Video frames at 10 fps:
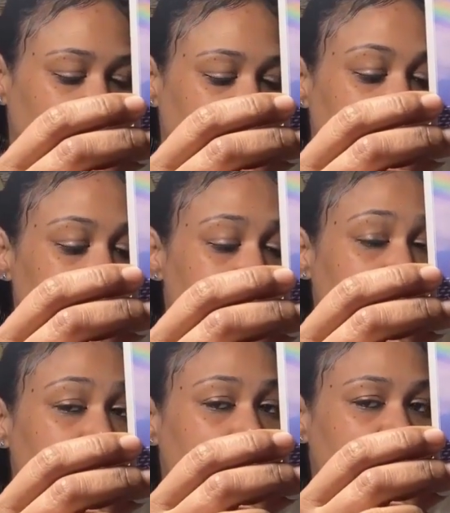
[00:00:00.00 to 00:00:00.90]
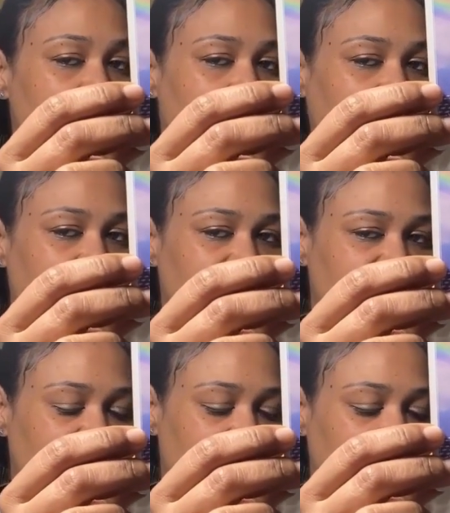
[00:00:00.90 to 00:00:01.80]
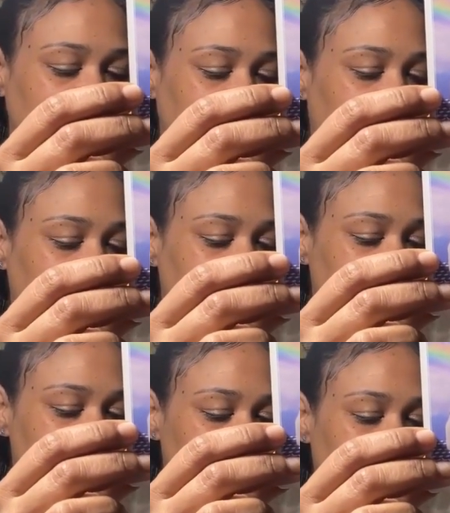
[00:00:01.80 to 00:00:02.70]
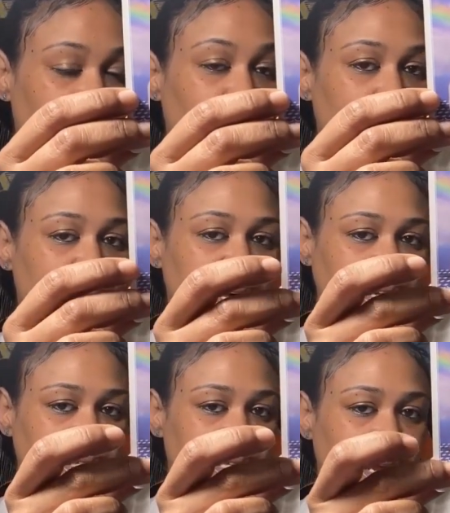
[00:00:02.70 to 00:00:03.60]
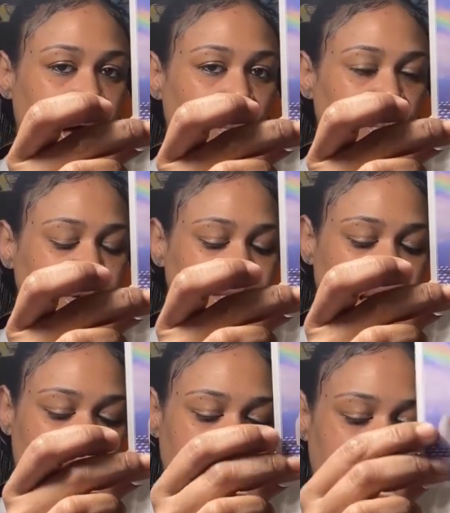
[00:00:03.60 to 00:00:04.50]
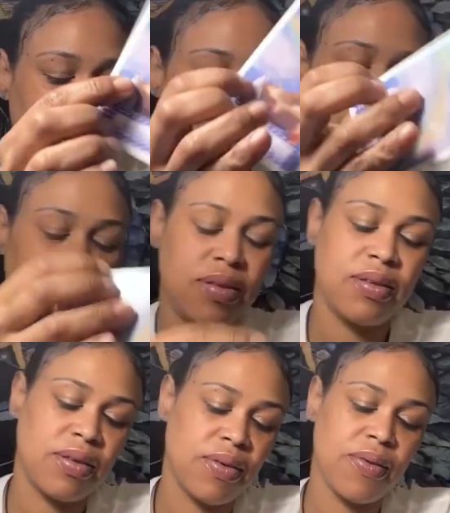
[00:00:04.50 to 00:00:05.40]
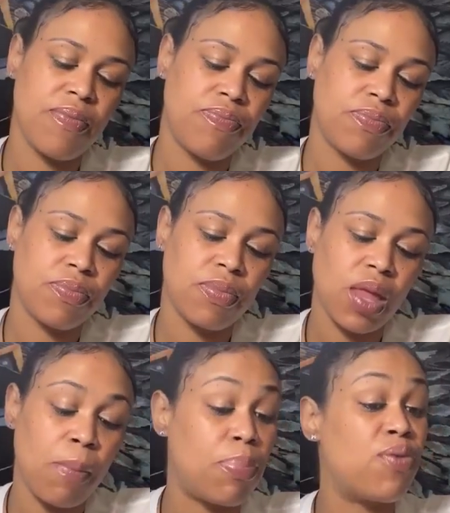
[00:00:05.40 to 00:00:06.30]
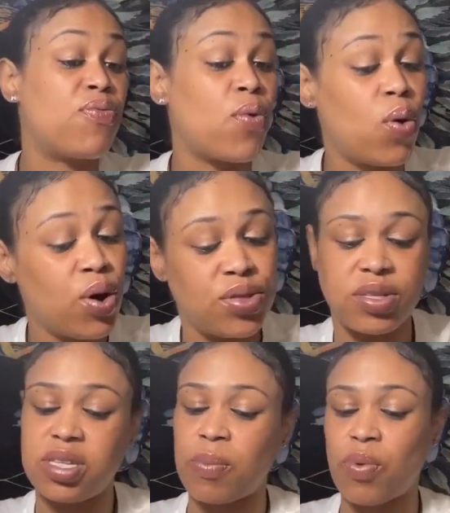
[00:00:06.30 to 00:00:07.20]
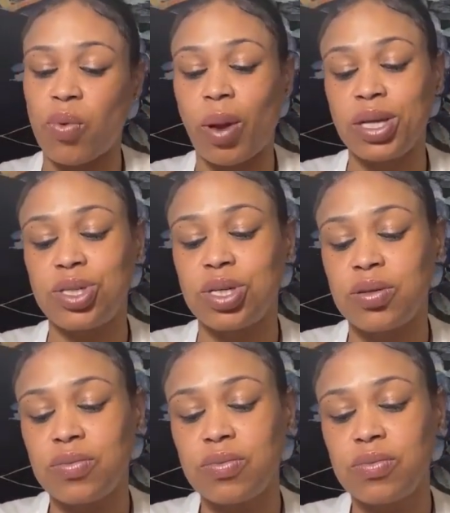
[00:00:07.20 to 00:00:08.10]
then maybe I can find that inner peace that I once had before the separation,